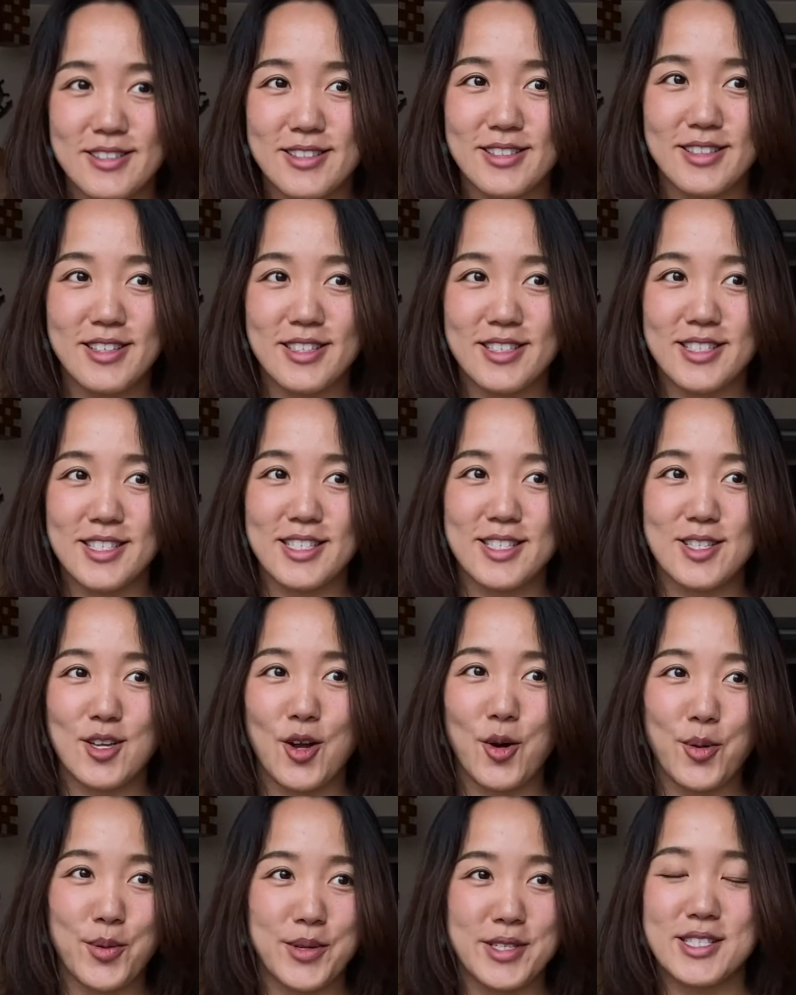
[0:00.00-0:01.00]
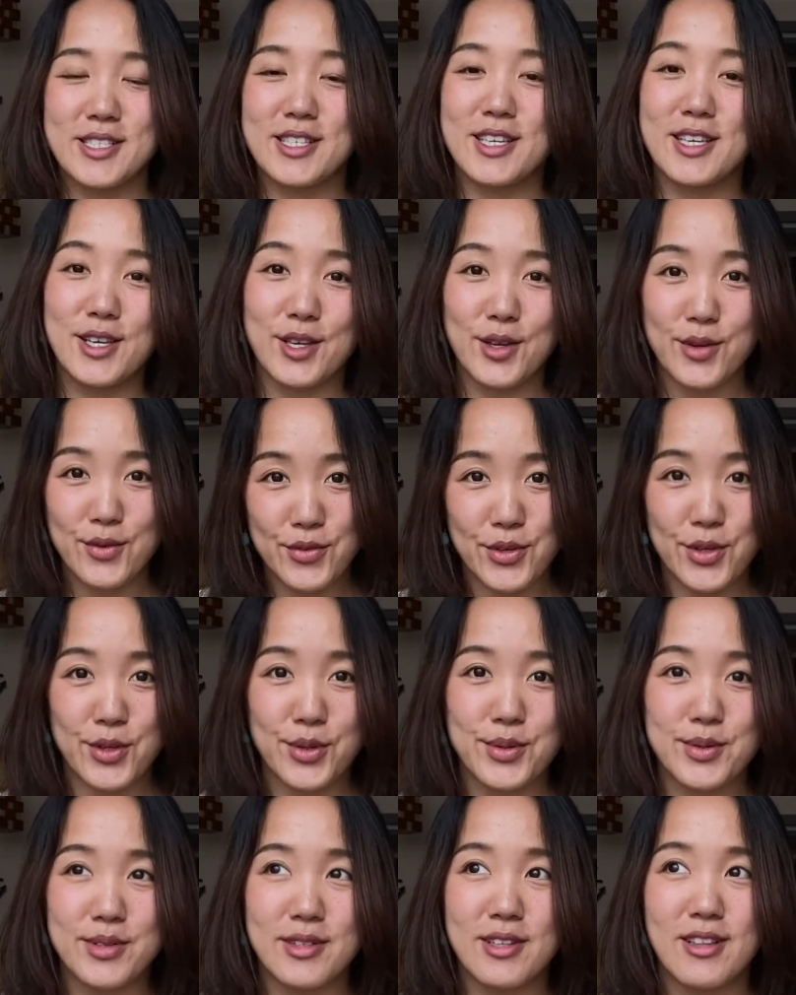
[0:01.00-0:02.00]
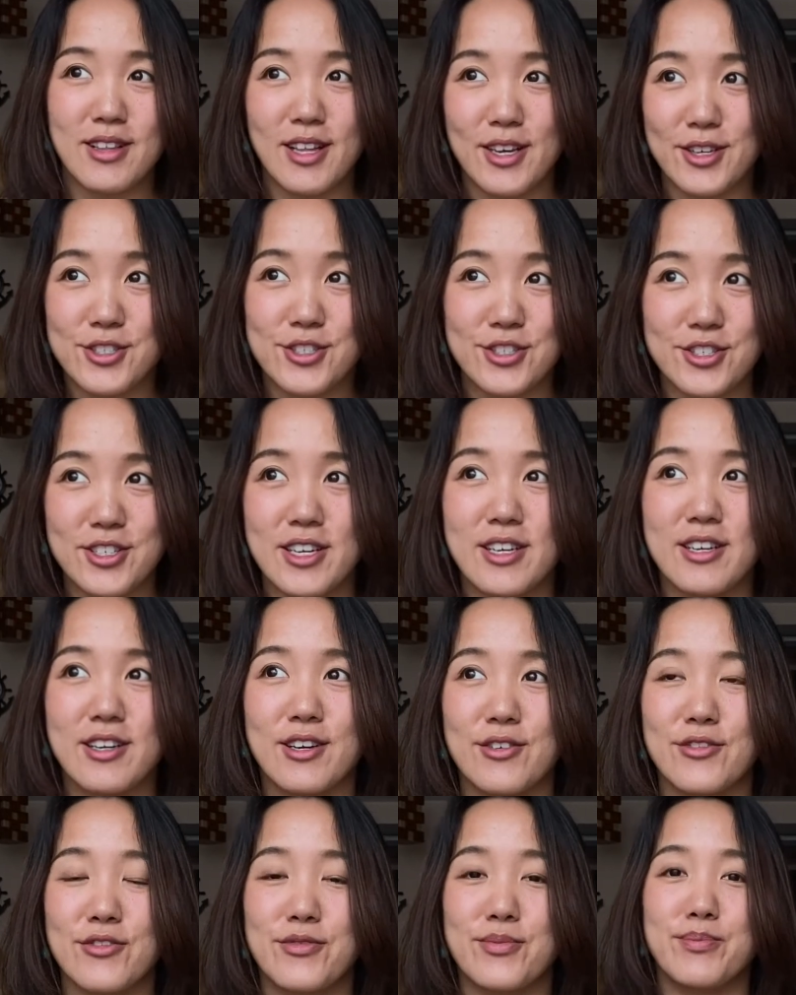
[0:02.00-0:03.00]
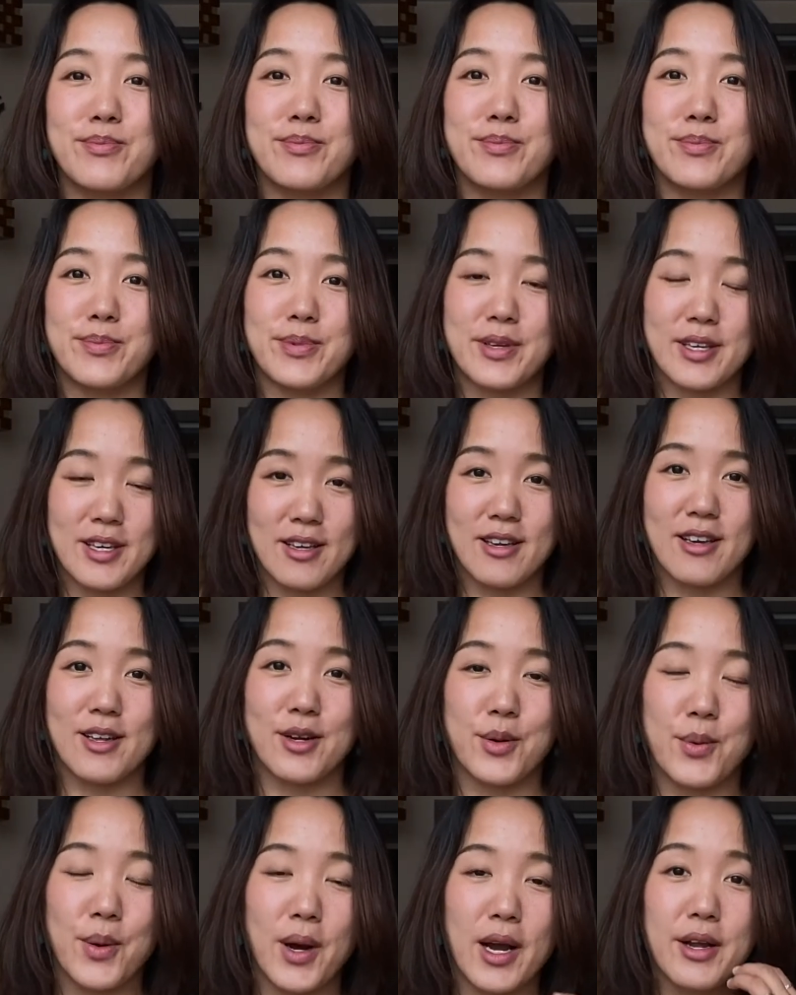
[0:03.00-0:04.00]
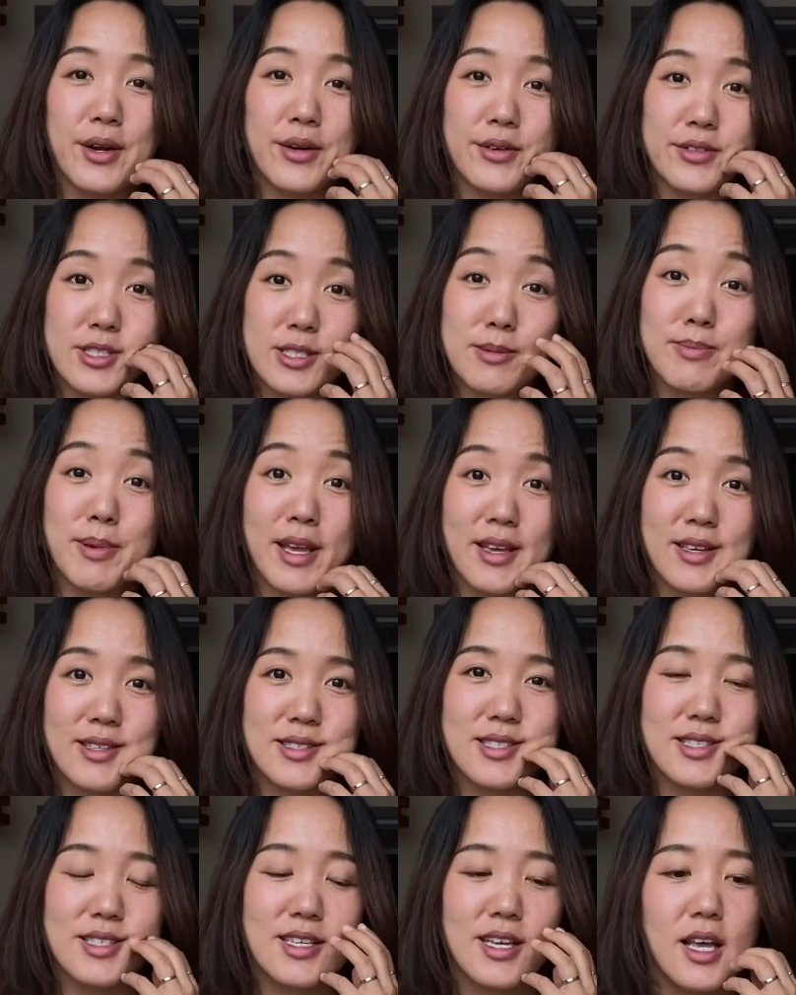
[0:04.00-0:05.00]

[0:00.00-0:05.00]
doesn't always give you the luxury of being in a quiet space.